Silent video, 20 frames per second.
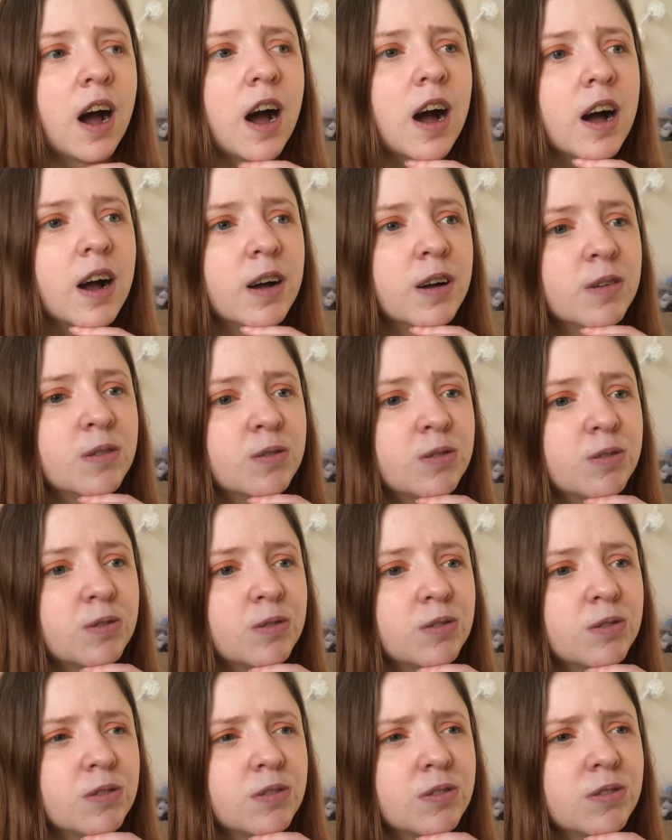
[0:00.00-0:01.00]

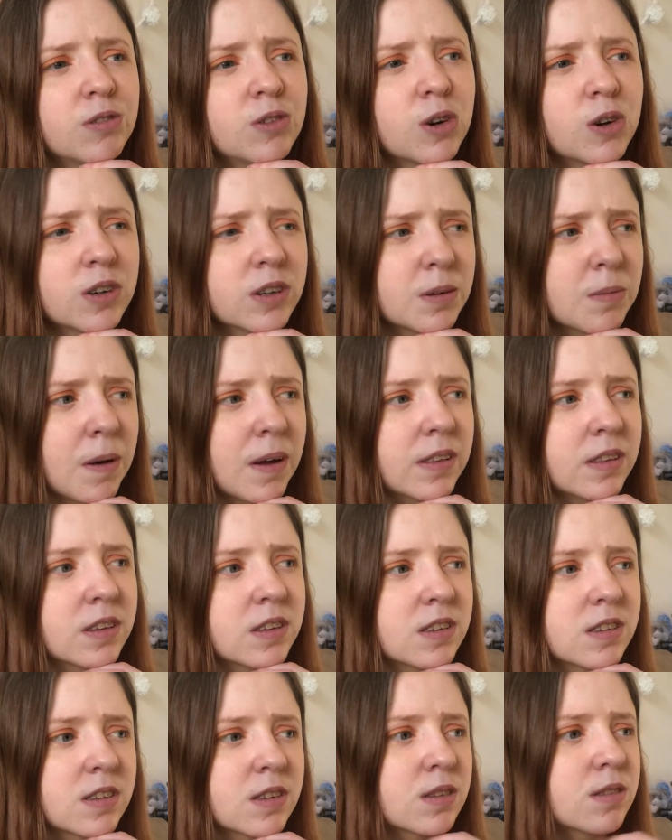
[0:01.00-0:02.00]
I've talked about
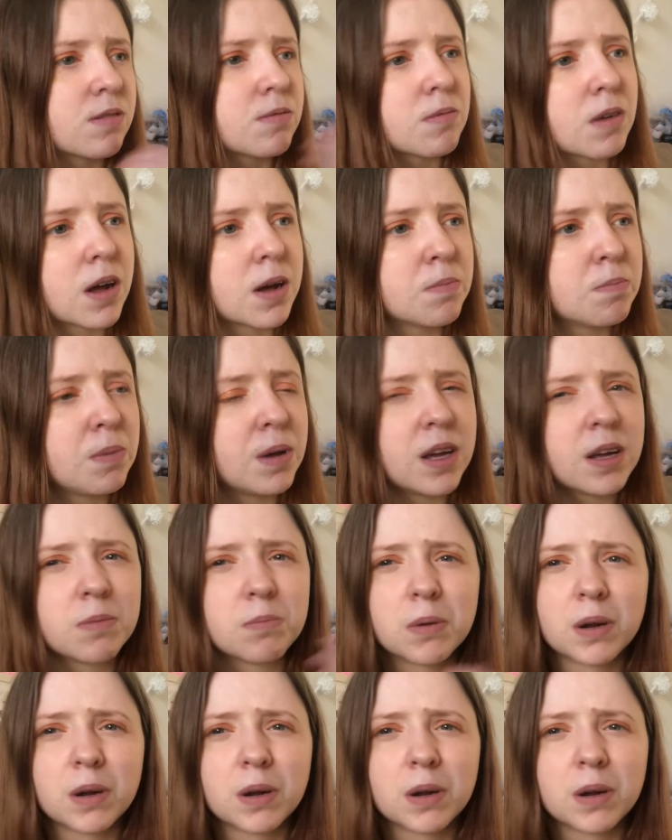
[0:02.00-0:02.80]
this a bit,